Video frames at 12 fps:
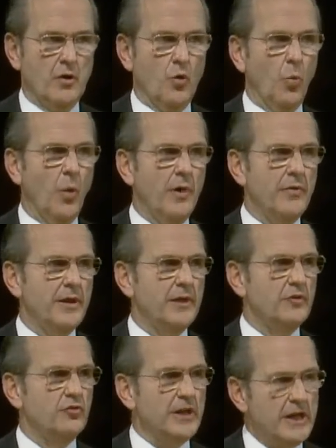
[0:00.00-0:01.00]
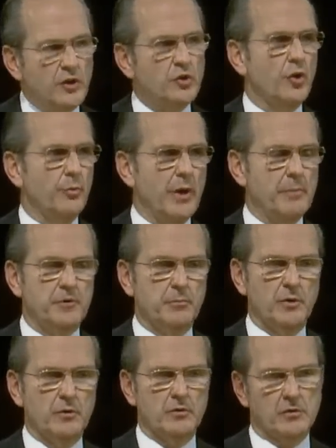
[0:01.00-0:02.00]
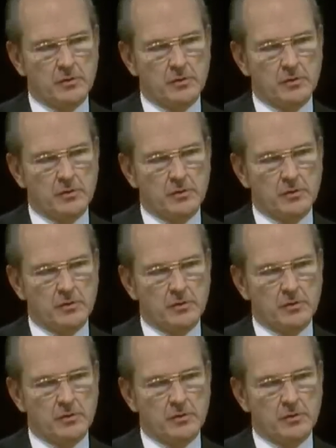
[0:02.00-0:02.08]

one that is incorruptible,